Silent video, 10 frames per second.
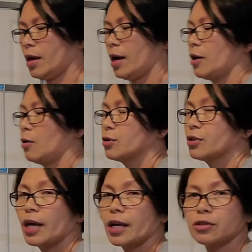I also
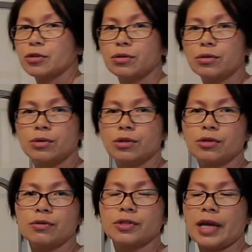like to
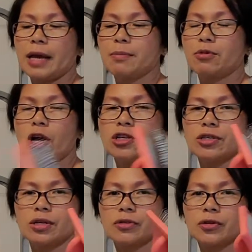use a
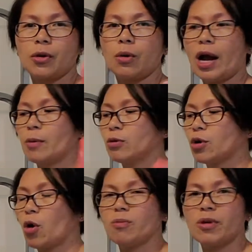brush, so I will
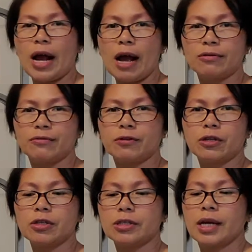comb her out
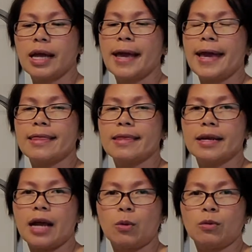first, and then
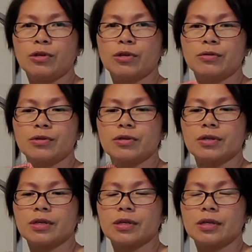I will use
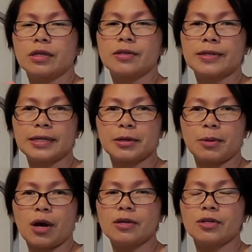the slicker
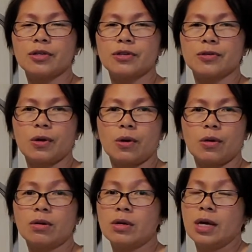brush just
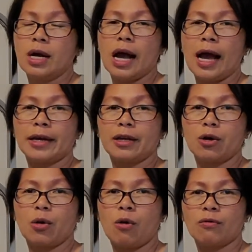so I can
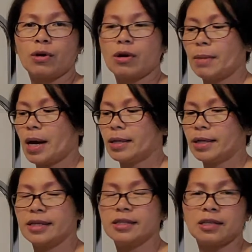go over her body
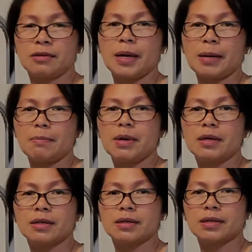and see if I
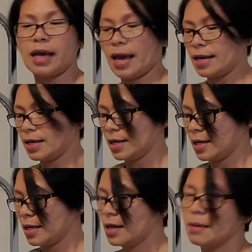miss
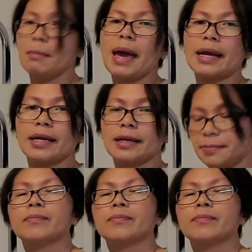any matting.